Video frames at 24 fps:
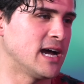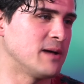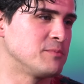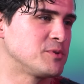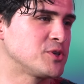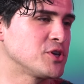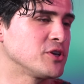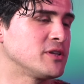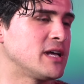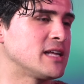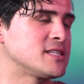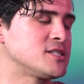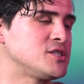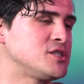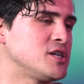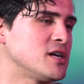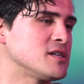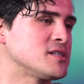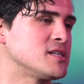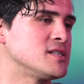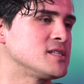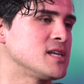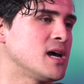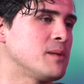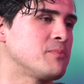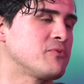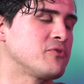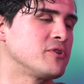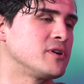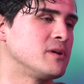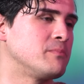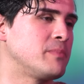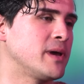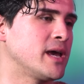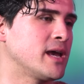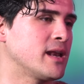I'm sure that's just as up for
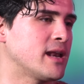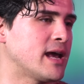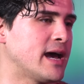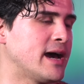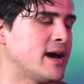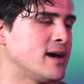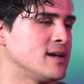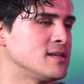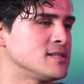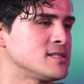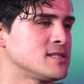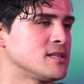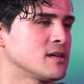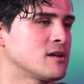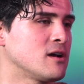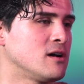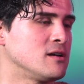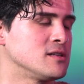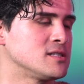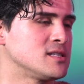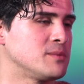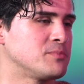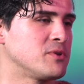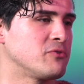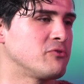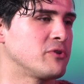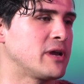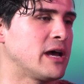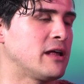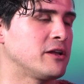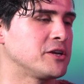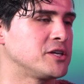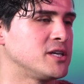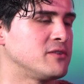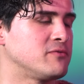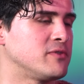debate as the concept of
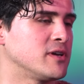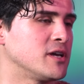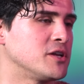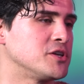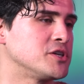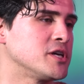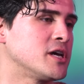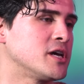reality shifting in